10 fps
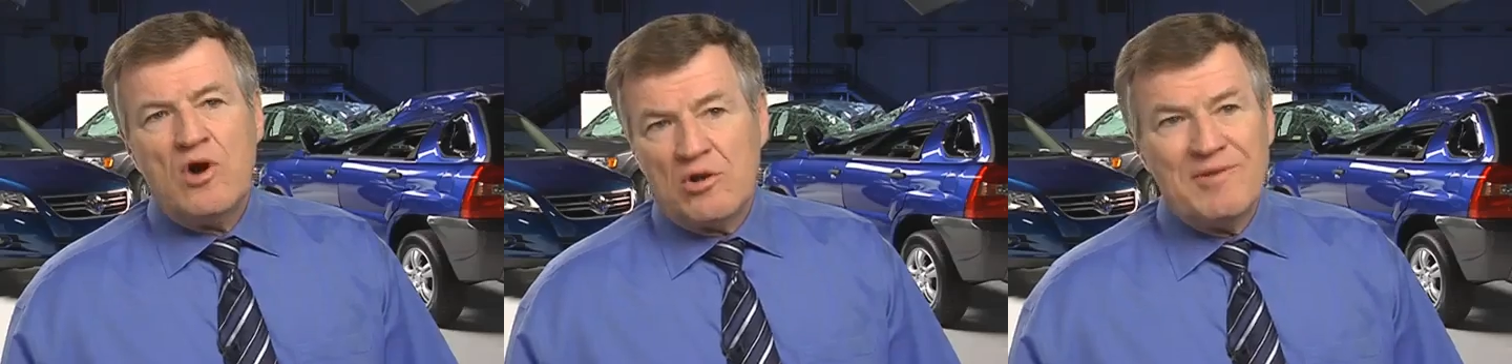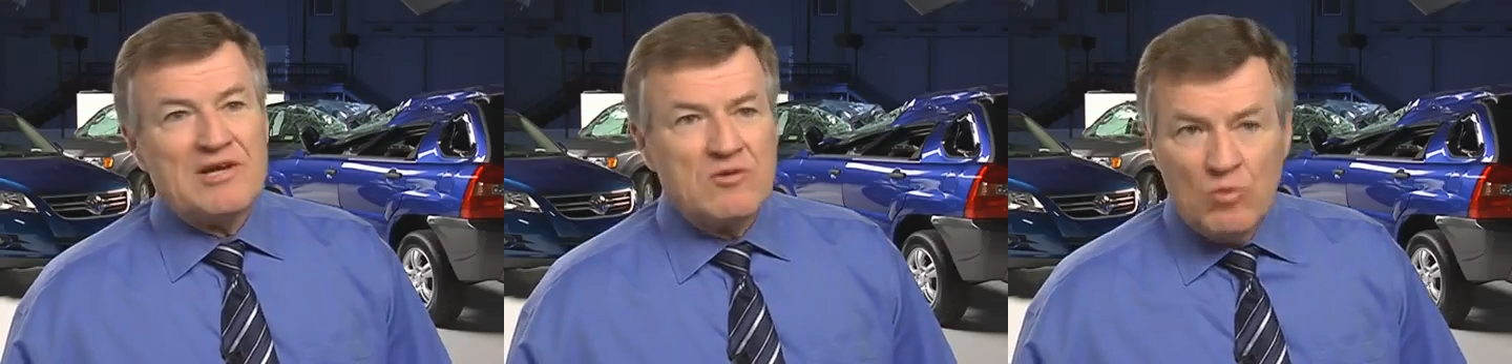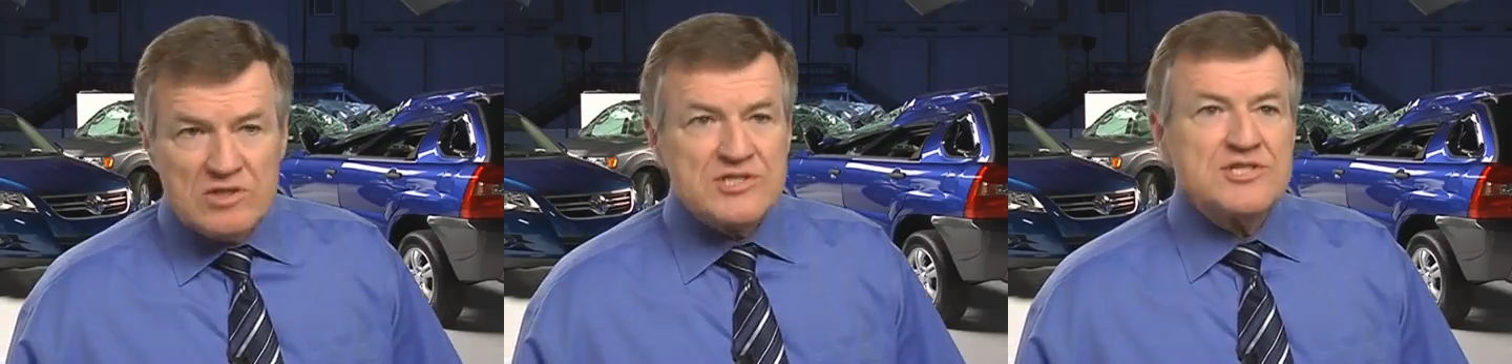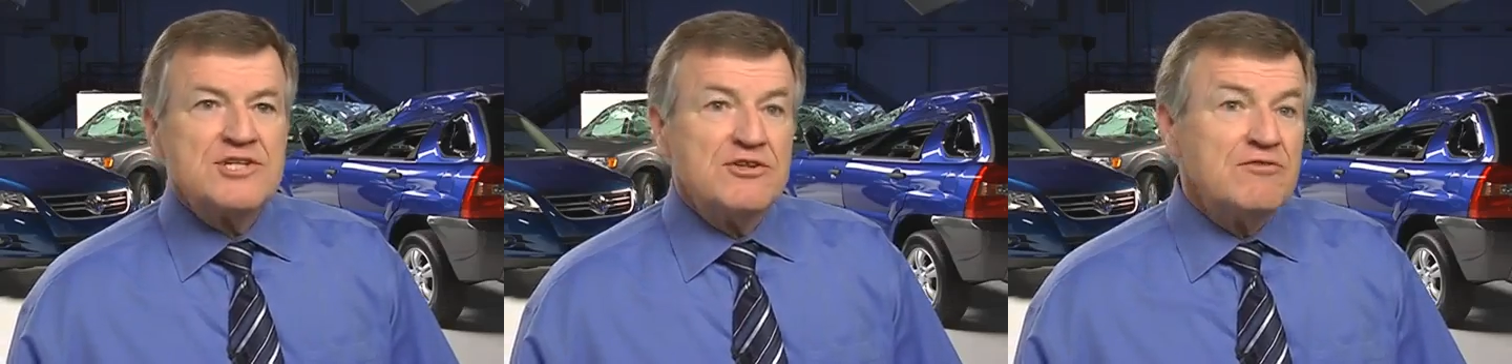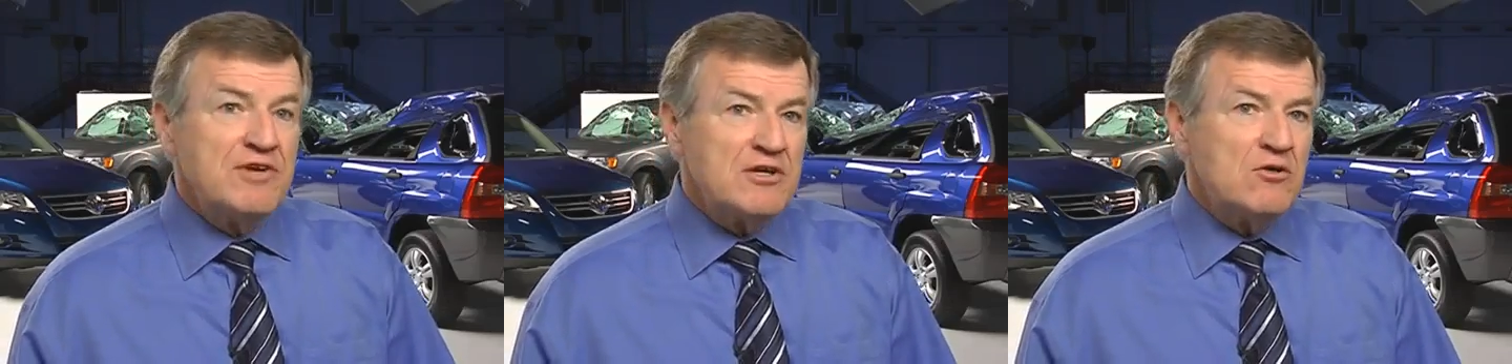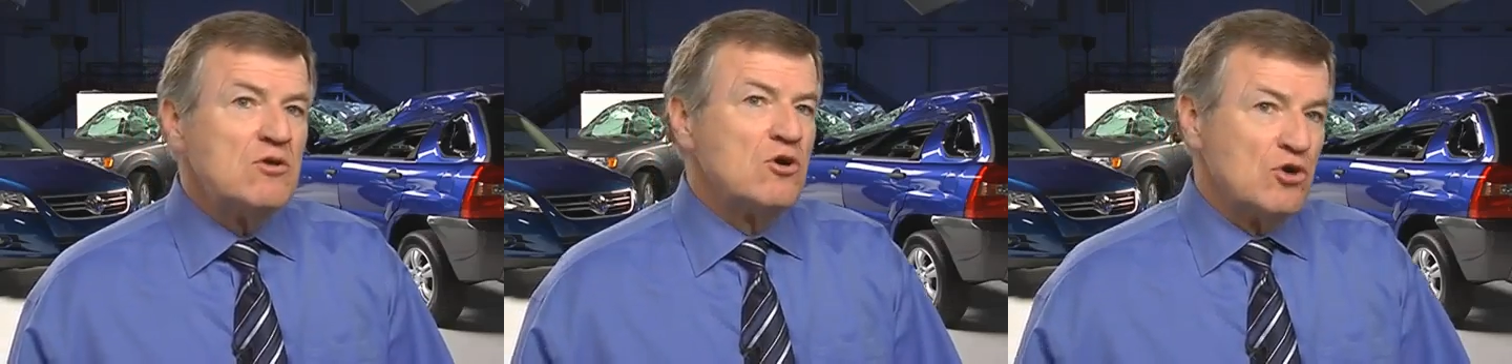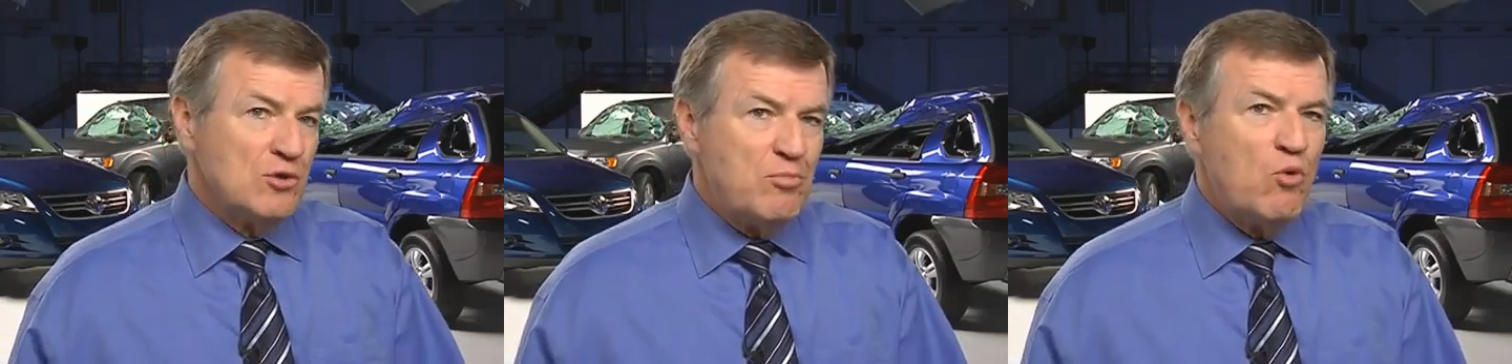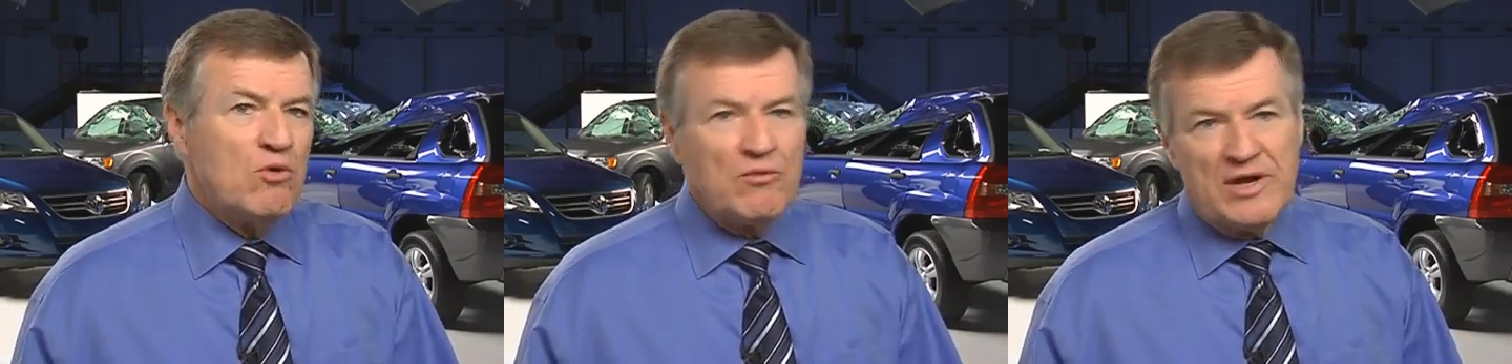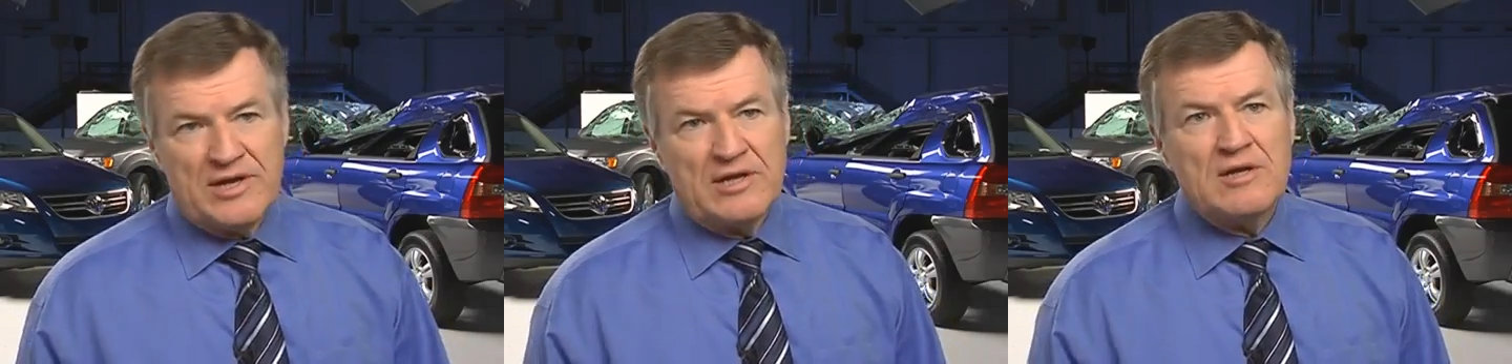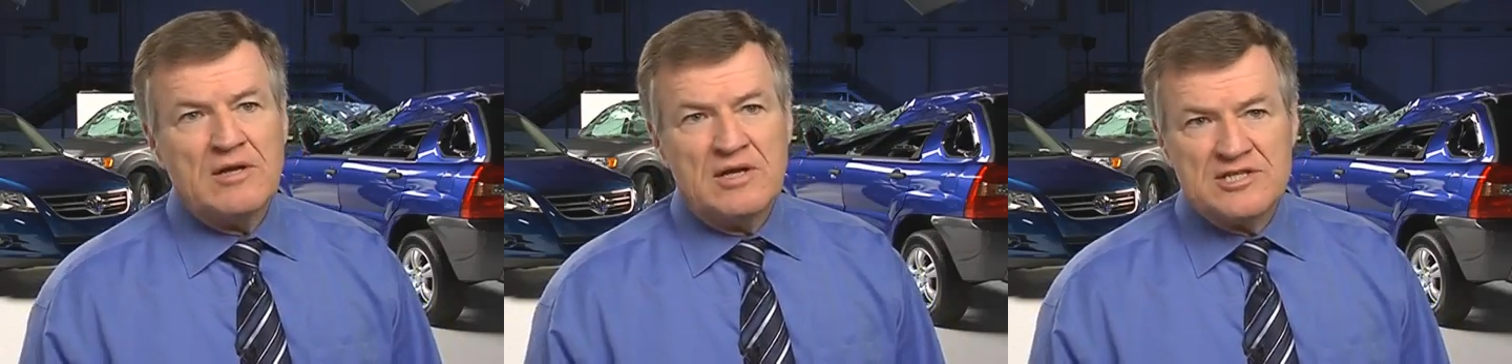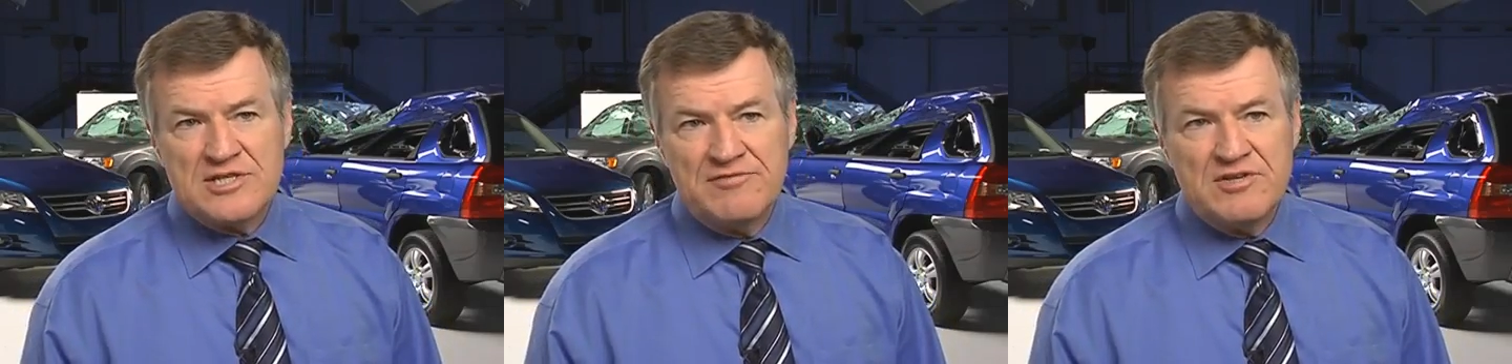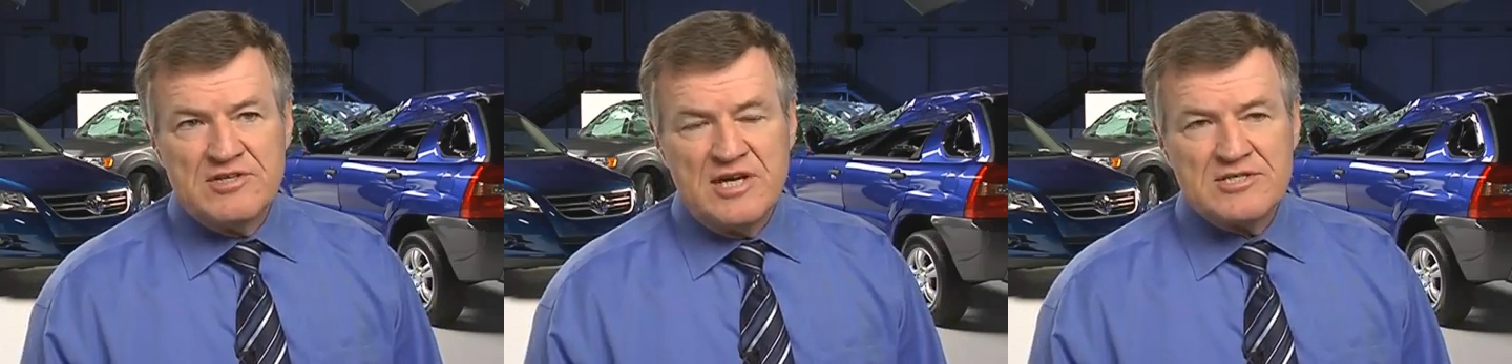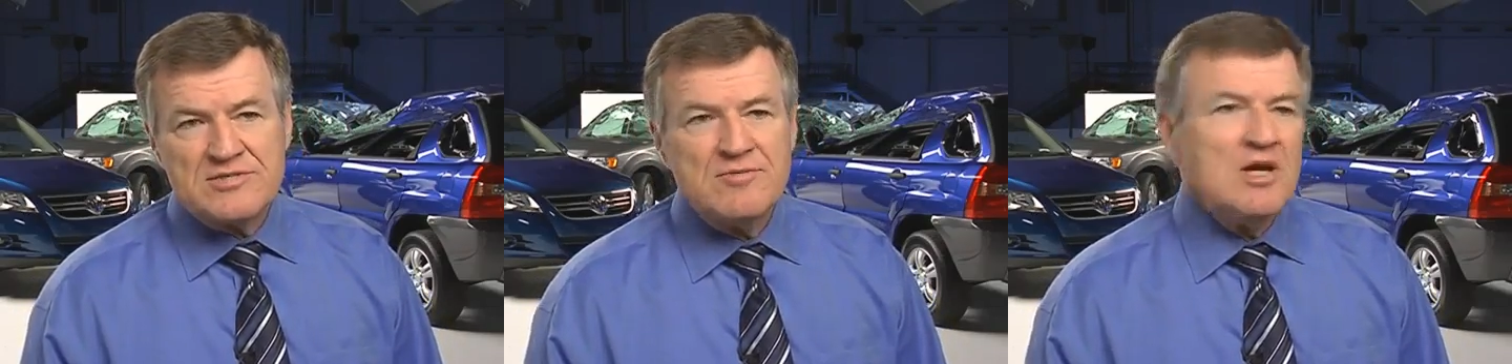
automaker wants to see their vehicle earn a poor rating in a safety test.